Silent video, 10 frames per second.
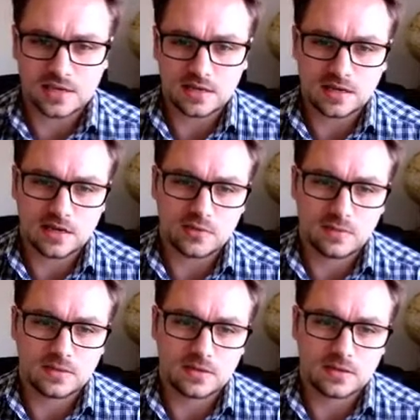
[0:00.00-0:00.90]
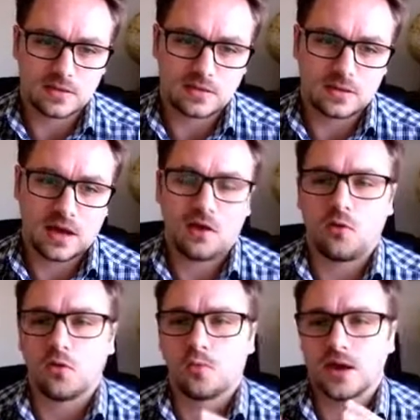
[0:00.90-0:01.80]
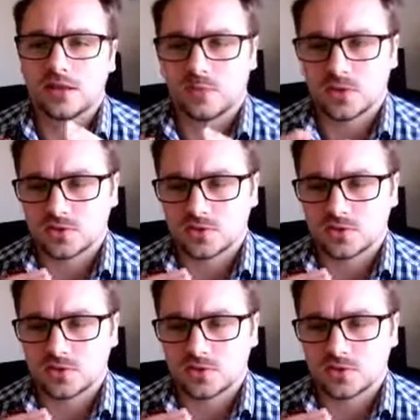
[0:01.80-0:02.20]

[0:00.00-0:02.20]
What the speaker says: you know, the whole way the